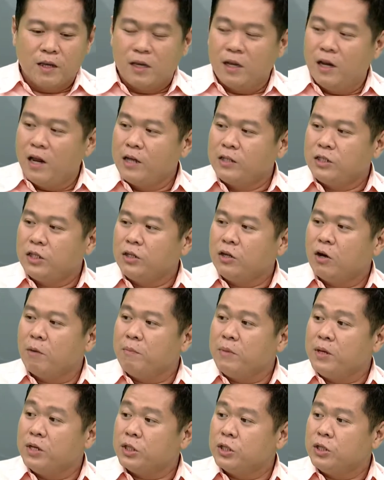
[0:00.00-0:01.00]
Election
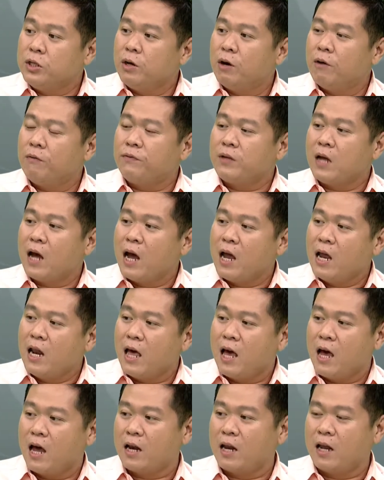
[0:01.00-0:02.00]
Commissioner of
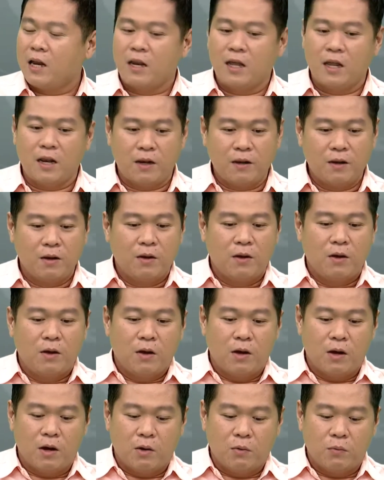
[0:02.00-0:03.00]
Thailand, and then
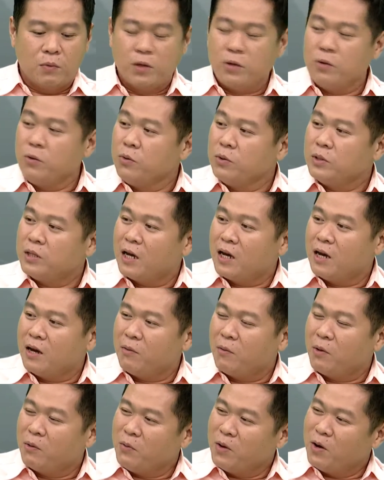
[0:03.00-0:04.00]
we use
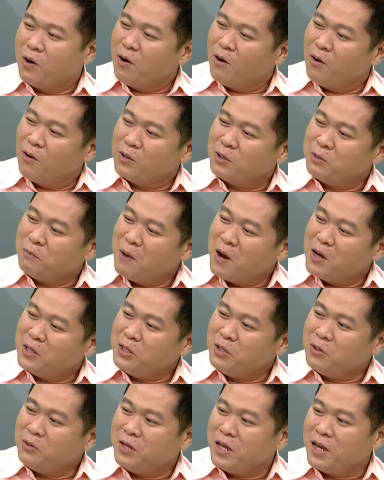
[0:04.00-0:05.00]
what we call
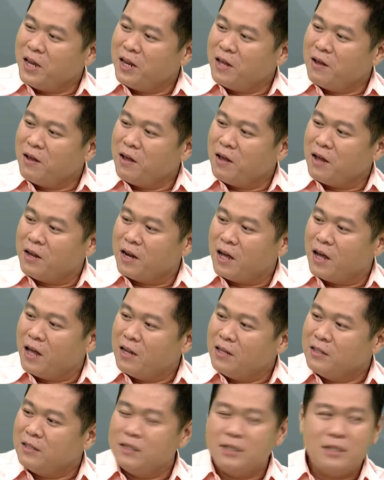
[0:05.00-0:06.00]
spatial data
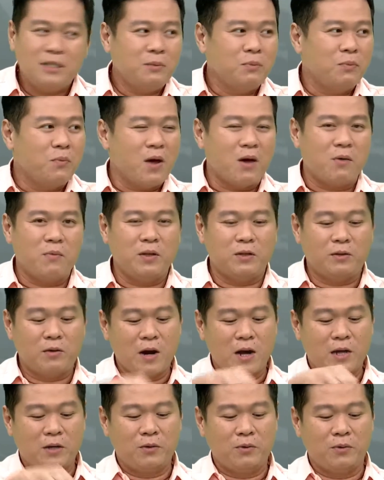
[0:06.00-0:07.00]
analysis, where we
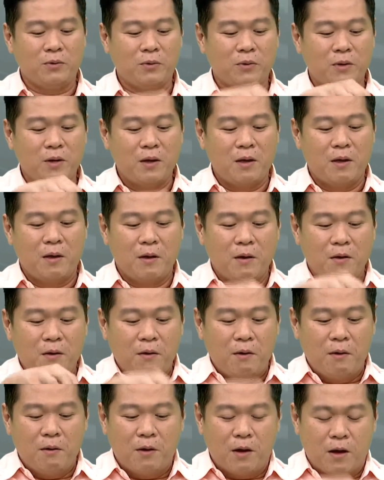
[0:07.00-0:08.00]
try to
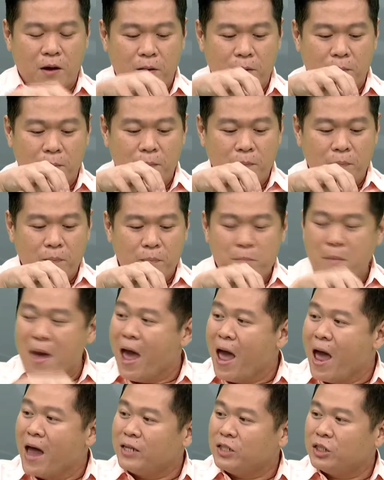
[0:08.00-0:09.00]

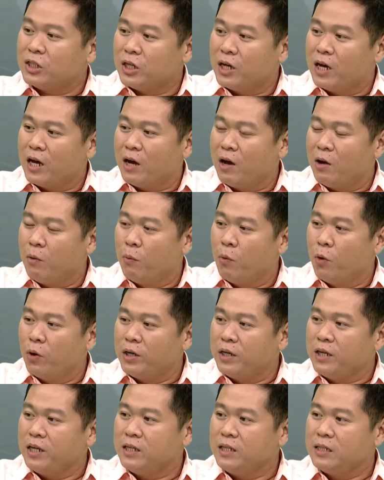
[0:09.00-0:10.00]
match
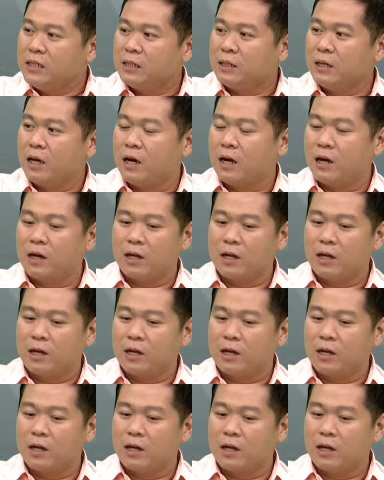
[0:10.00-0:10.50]
votings